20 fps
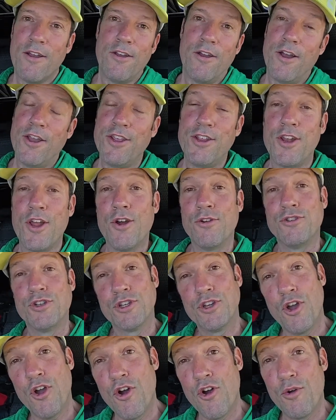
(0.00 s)

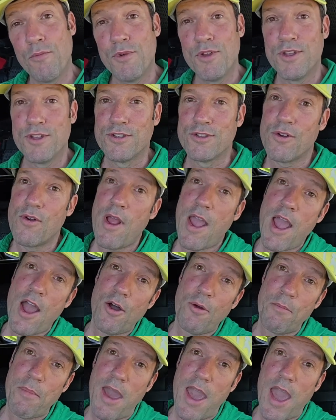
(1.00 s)
Tacomas or
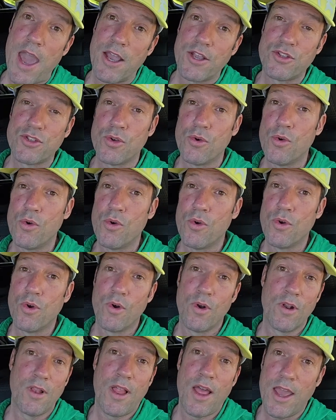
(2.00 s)
Outbacks
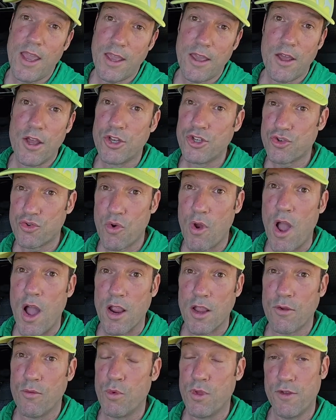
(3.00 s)
or like a
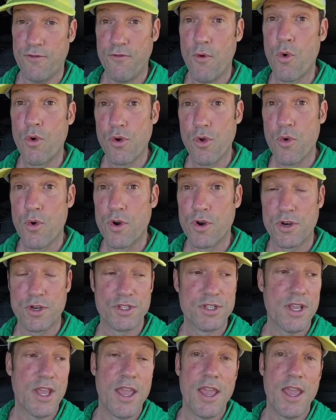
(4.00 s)
truck with 4 doors,